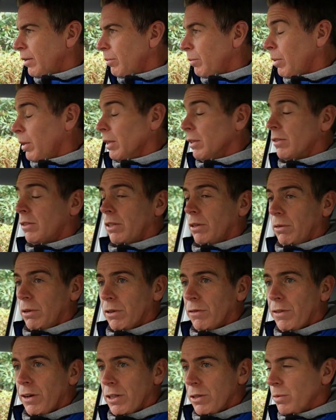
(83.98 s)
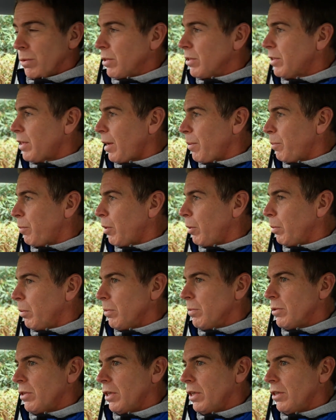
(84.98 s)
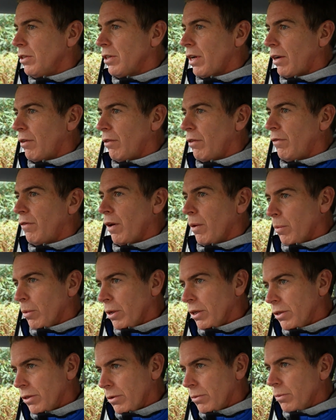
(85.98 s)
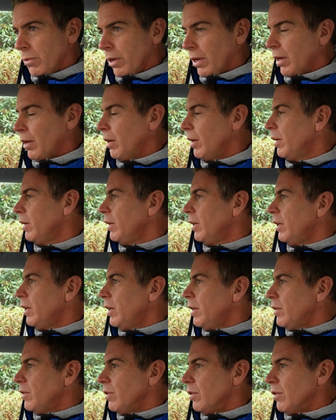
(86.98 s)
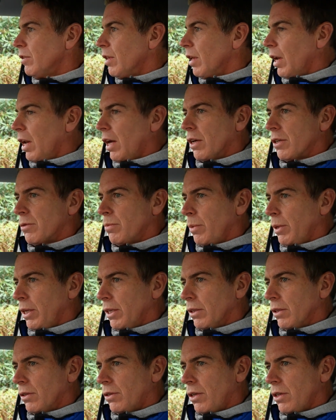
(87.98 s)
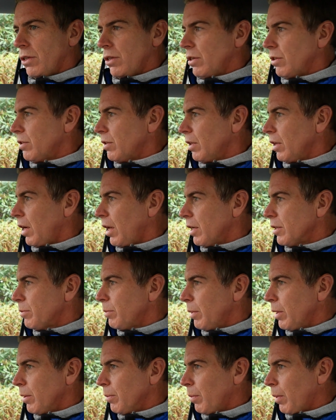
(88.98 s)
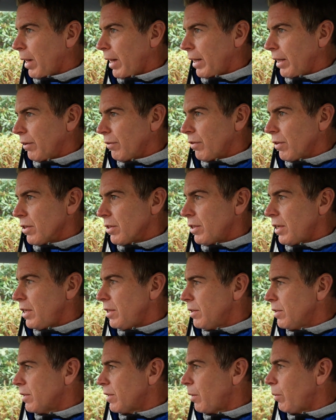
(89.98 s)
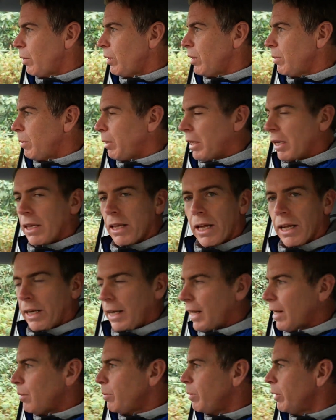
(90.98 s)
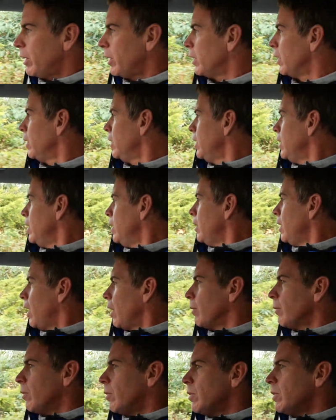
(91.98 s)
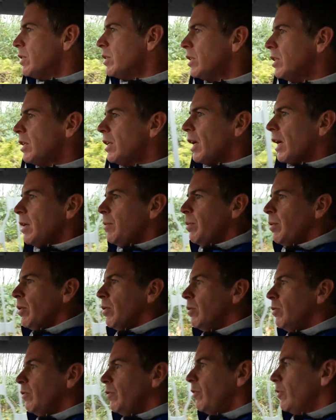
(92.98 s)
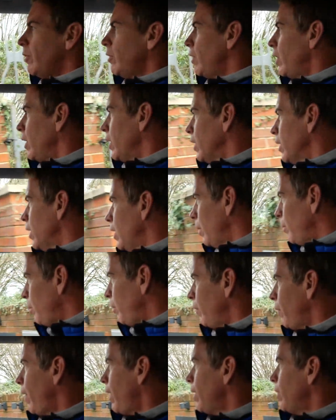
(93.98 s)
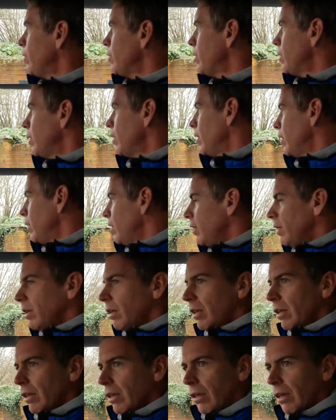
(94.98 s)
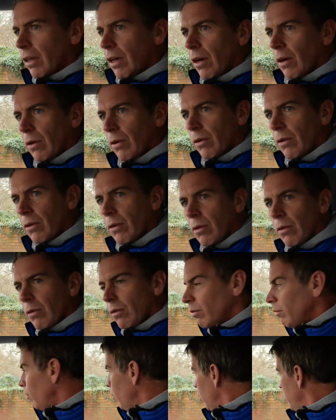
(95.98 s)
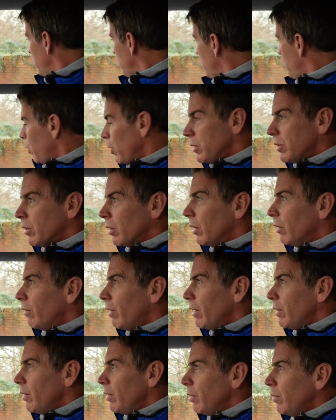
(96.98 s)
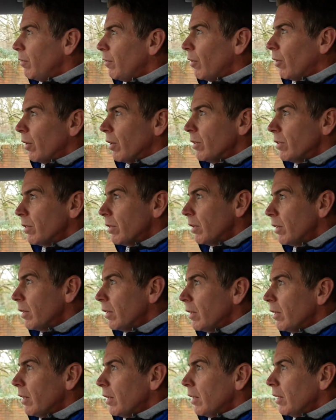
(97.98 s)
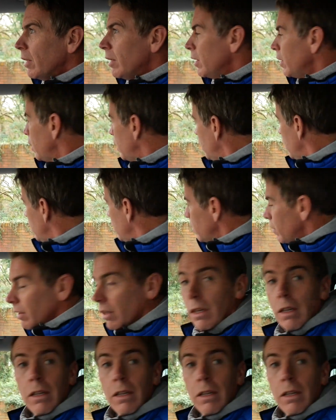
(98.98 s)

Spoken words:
but still you're faced with the same problems in January, February, to the last minute decisions and last minute planning for the season. So we're in the middle of that now, but I'm going to escape it all for a couple of hours and go and ride my bicycle around the New Forest and